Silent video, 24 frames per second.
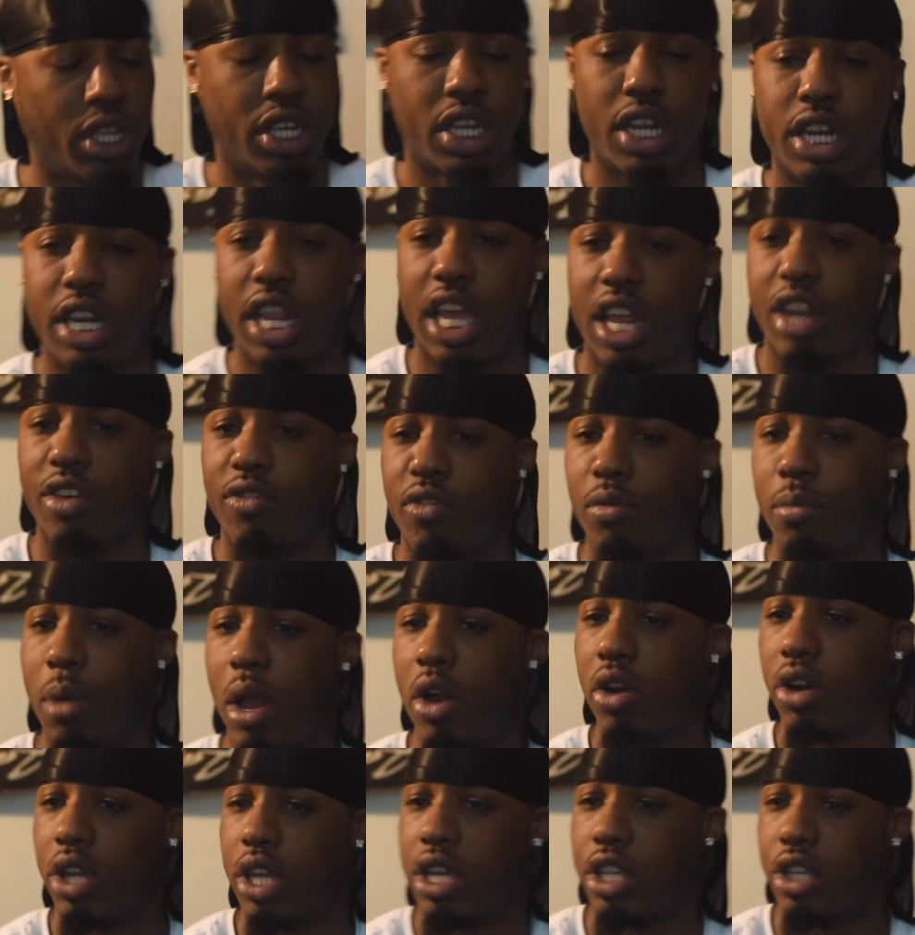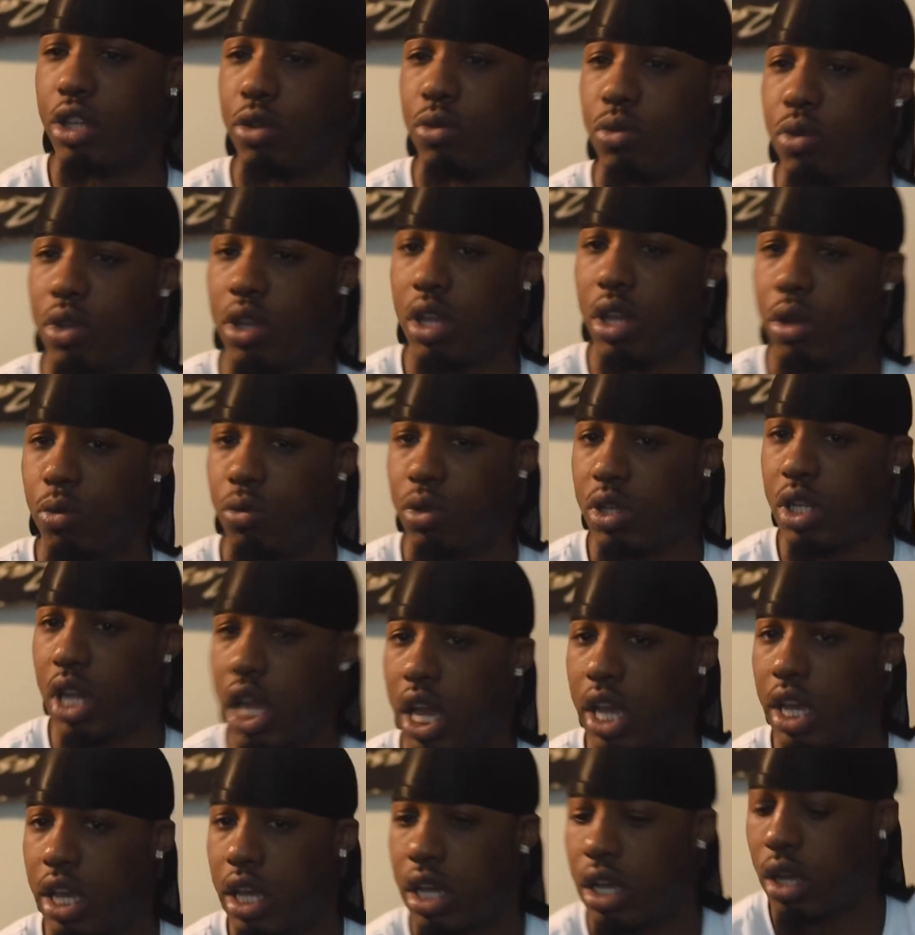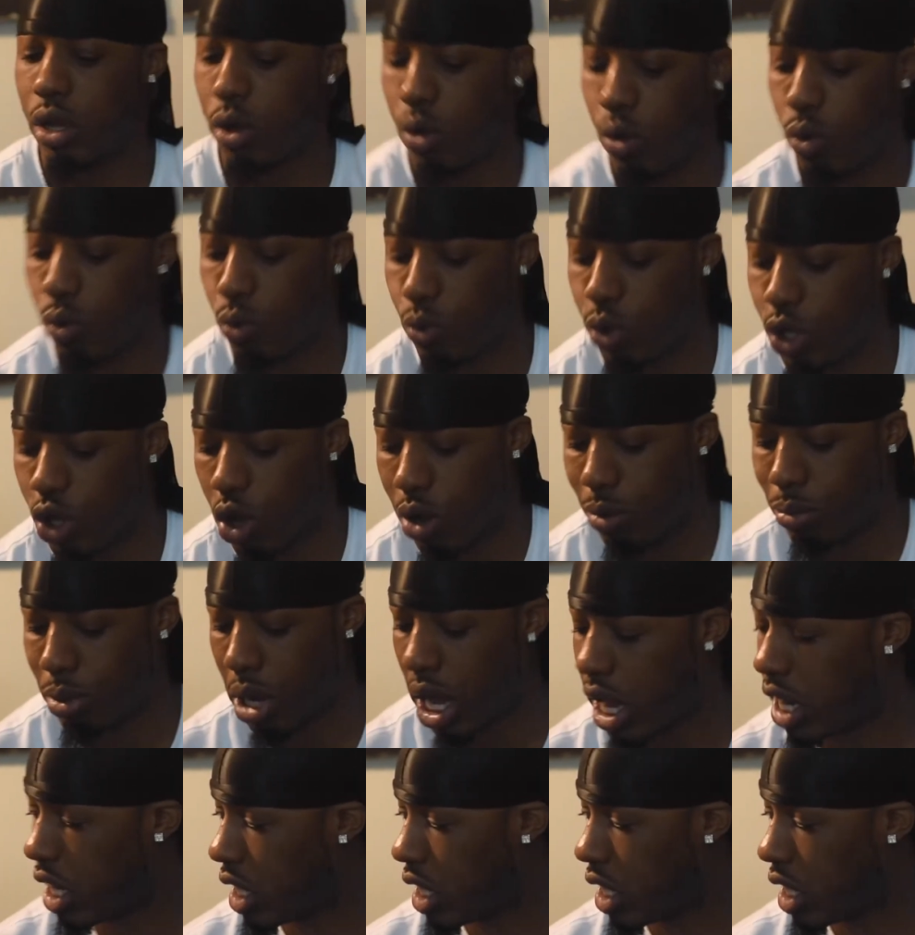Native Americans and was like, we gonna buy this